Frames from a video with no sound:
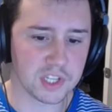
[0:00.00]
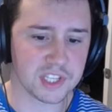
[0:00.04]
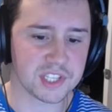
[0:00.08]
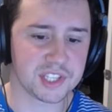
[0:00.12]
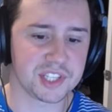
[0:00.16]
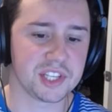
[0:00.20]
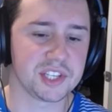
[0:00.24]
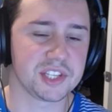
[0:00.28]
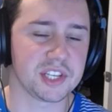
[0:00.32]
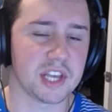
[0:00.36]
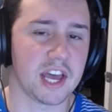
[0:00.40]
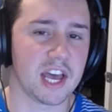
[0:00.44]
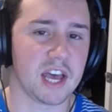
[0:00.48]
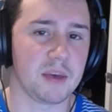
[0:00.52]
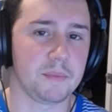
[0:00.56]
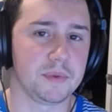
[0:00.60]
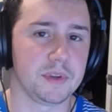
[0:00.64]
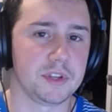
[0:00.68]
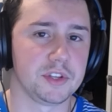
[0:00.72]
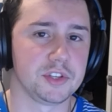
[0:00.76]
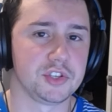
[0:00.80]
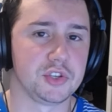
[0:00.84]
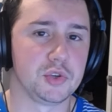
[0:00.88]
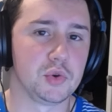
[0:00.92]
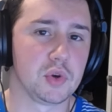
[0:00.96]
this
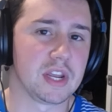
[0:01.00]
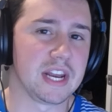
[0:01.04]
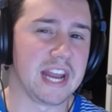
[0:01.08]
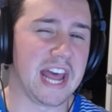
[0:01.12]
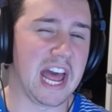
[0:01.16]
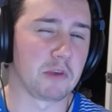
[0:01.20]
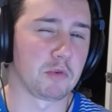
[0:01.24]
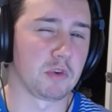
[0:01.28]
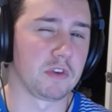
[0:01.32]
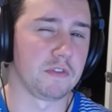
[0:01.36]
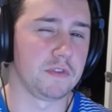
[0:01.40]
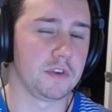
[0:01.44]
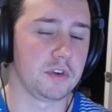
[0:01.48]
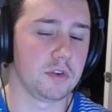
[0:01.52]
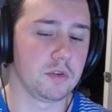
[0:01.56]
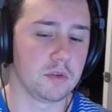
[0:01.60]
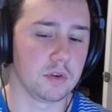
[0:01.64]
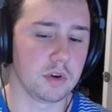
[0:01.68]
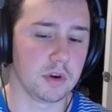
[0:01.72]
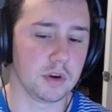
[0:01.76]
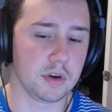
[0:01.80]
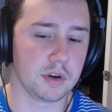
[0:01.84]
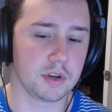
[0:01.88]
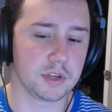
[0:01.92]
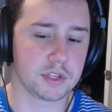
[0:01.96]
happens, you can add
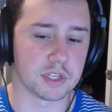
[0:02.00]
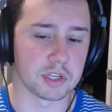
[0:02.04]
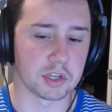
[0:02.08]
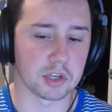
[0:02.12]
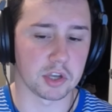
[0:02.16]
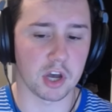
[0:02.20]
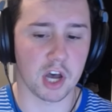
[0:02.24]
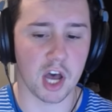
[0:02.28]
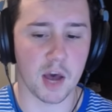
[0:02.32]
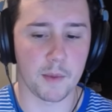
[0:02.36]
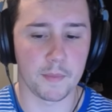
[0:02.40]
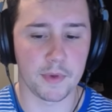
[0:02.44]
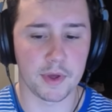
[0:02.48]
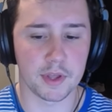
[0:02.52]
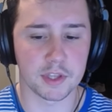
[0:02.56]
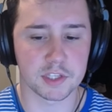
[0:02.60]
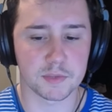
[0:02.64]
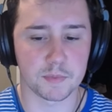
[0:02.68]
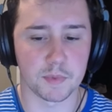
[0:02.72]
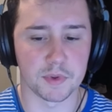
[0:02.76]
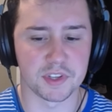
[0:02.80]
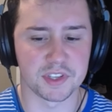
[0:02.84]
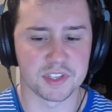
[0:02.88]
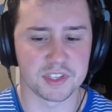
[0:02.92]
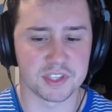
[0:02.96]
reviewers and comments,
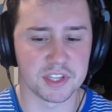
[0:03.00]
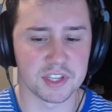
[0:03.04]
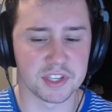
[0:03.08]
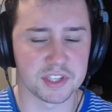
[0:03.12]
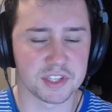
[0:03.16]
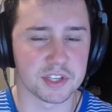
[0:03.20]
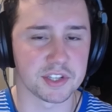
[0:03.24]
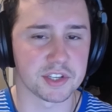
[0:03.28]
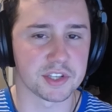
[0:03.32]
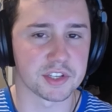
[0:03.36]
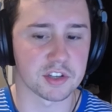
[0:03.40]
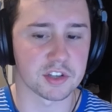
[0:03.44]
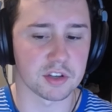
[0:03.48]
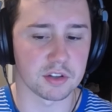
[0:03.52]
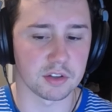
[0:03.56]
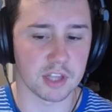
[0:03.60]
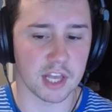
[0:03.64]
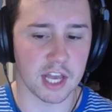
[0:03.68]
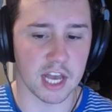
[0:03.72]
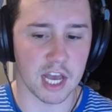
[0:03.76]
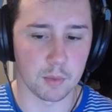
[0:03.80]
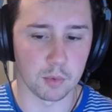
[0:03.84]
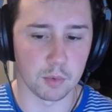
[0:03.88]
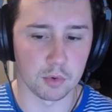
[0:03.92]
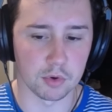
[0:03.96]
but since this is a
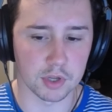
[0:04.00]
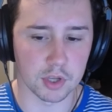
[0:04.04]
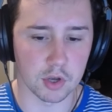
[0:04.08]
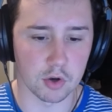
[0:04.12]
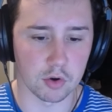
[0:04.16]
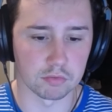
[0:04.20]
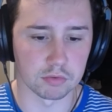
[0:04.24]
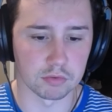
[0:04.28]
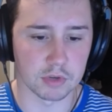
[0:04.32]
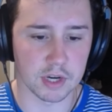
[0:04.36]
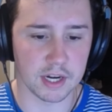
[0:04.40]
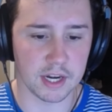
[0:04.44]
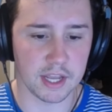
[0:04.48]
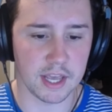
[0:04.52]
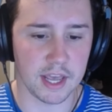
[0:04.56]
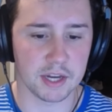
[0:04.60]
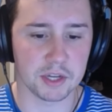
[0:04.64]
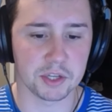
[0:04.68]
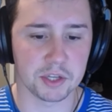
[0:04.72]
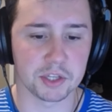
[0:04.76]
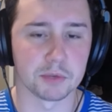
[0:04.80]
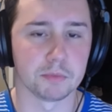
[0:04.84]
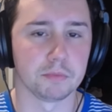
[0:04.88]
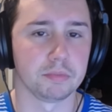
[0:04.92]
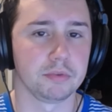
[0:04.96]
lab, we'll go right ahead and
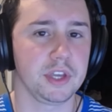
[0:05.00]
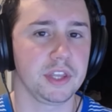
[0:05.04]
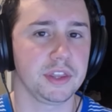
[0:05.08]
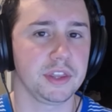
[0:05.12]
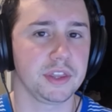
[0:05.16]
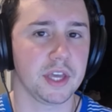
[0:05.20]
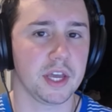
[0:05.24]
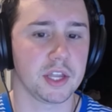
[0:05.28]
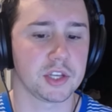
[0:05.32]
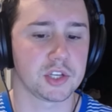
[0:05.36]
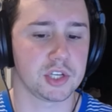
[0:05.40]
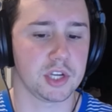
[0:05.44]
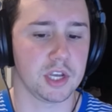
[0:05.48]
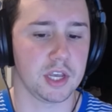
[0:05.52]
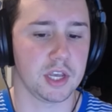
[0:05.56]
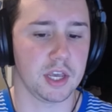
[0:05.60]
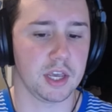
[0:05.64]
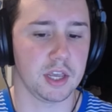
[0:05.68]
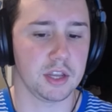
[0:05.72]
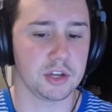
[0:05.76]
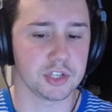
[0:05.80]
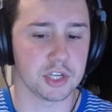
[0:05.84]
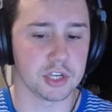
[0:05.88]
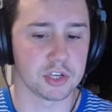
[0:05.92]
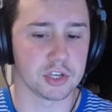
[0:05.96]
complete that
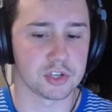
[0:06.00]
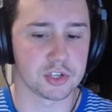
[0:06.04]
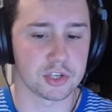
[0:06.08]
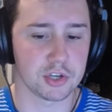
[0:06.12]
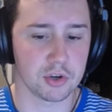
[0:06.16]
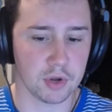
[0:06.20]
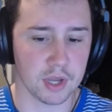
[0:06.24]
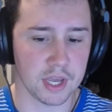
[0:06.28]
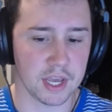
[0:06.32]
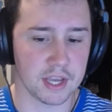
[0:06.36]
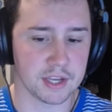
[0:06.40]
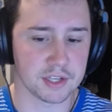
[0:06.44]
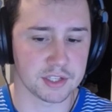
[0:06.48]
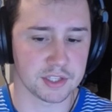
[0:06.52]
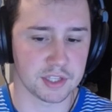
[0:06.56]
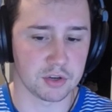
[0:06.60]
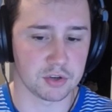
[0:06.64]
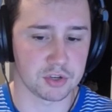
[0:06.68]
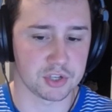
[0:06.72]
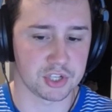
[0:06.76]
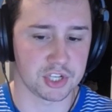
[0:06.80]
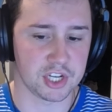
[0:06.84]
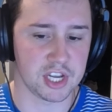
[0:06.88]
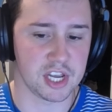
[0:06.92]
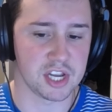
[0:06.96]
change and showcase that our
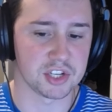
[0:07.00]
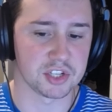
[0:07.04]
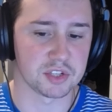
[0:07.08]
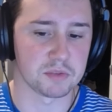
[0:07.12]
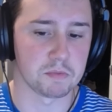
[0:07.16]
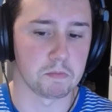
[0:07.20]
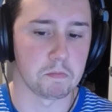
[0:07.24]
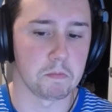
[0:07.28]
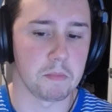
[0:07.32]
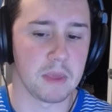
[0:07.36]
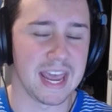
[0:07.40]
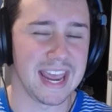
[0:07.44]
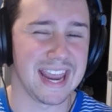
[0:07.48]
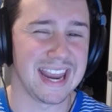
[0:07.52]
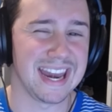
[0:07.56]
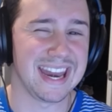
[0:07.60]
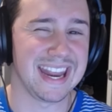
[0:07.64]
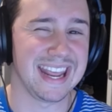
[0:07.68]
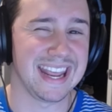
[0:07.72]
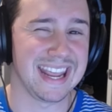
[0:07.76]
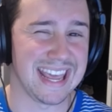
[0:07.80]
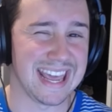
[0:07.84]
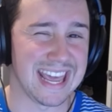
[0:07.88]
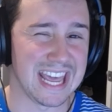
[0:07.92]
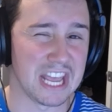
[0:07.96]
changes made
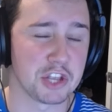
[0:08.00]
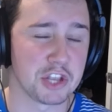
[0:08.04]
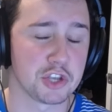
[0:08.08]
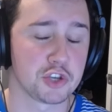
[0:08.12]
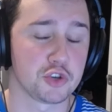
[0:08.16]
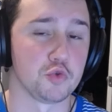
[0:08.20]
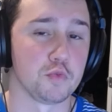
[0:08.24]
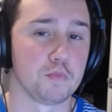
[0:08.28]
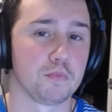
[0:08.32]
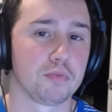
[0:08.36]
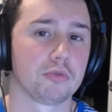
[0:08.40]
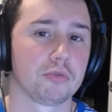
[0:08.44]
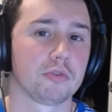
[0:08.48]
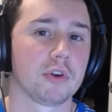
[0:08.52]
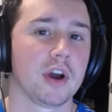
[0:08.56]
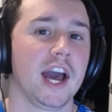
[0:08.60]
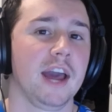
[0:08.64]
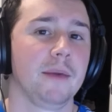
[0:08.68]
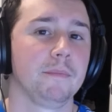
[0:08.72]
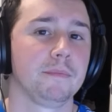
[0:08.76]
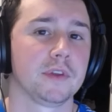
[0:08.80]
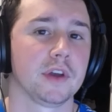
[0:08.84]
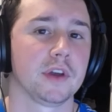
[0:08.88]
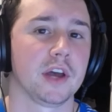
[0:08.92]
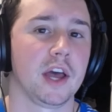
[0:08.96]
it into
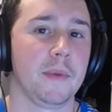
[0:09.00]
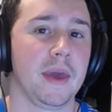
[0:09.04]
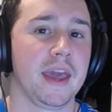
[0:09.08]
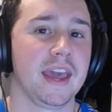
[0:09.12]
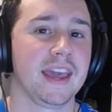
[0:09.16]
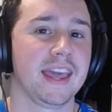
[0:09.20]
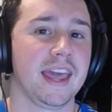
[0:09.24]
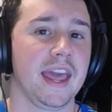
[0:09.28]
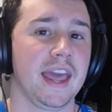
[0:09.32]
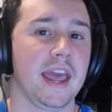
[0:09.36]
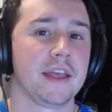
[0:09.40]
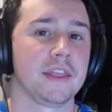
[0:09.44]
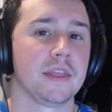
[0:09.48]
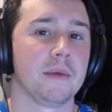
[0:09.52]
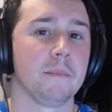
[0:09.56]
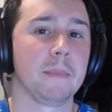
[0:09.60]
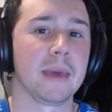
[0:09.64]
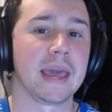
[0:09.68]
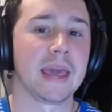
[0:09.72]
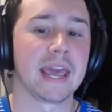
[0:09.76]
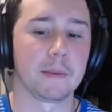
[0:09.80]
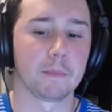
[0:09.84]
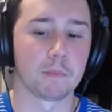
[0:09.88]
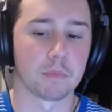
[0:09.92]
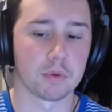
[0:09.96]
prime time, aka the
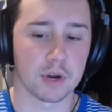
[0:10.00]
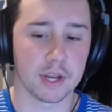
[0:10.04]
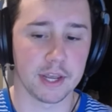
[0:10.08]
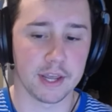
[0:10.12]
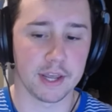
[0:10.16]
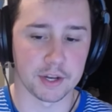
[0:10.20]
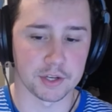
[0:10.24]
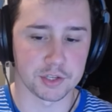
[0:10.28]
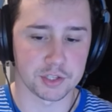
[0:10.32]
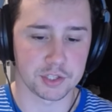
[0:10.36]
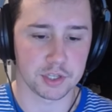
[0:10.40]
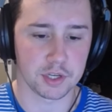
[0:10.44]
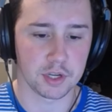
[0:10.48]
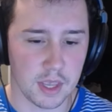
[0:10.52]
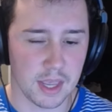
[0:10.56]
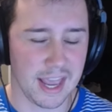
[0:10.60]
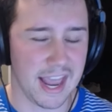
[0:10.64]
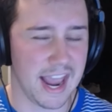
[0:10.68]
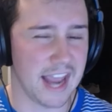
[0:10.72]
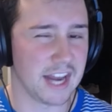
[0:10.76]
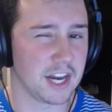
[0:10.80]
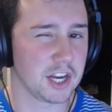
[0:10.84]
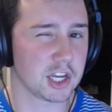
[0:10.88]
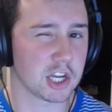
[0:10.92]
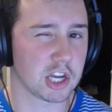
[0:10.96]
main branch.
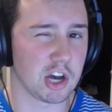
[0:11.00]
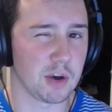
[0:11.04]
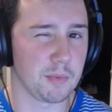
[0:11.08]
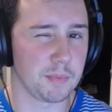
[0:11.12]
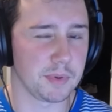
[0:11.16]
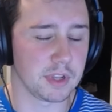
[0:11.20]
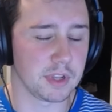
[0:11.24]
In a company